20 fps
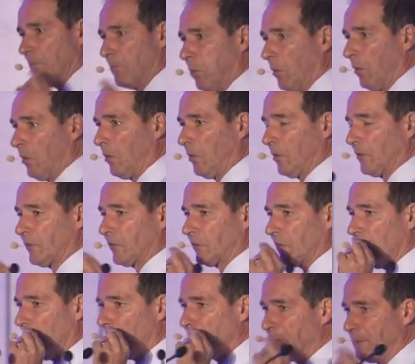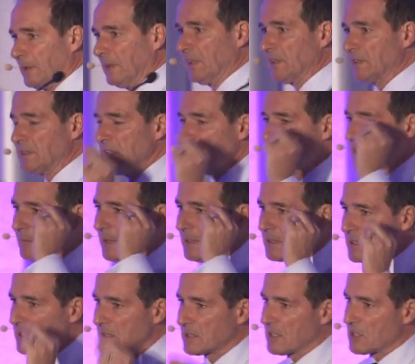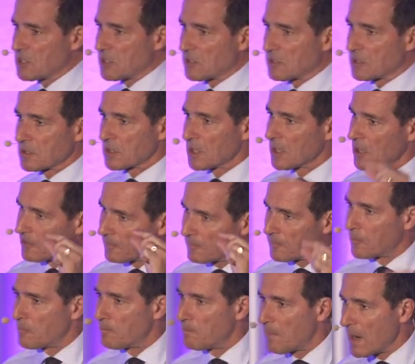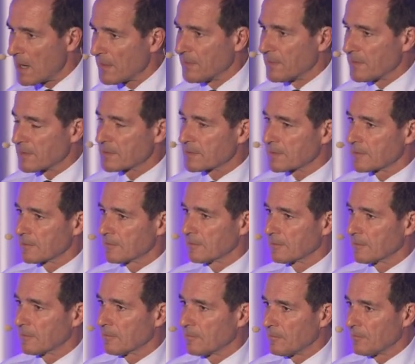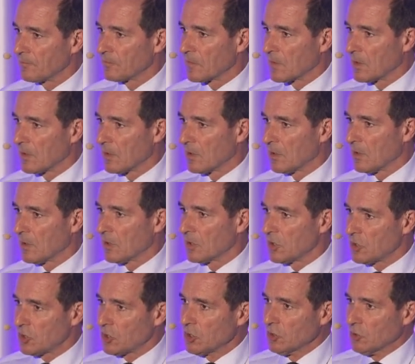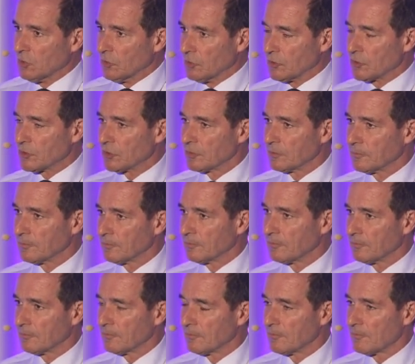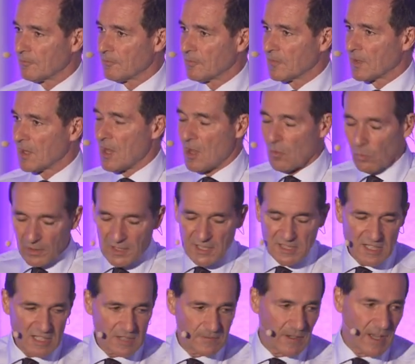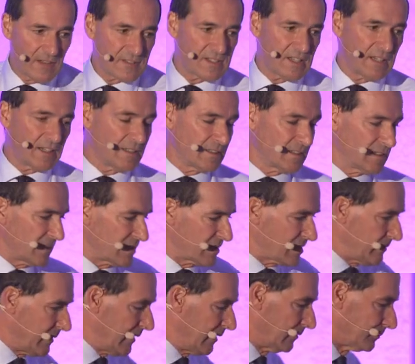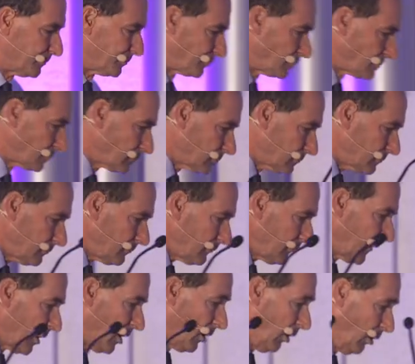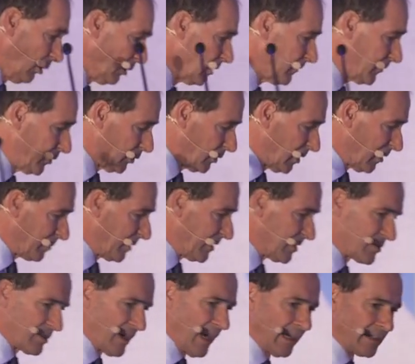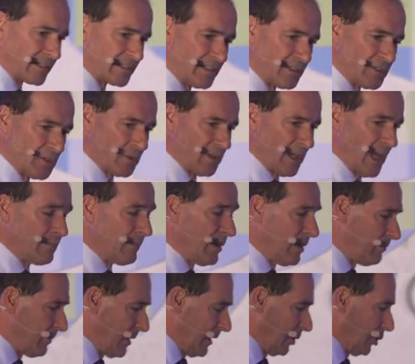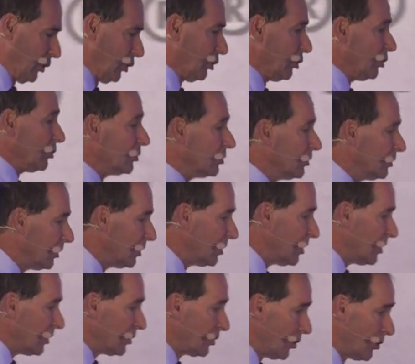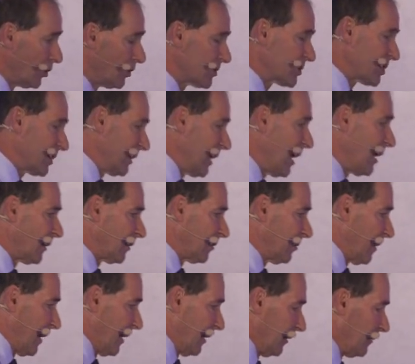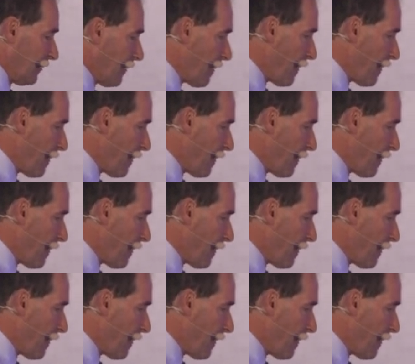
board's ability to make decisions for months. Huge. What is this five-second test about? All of you have been tracked since you came in by Google. Google's a client of mine.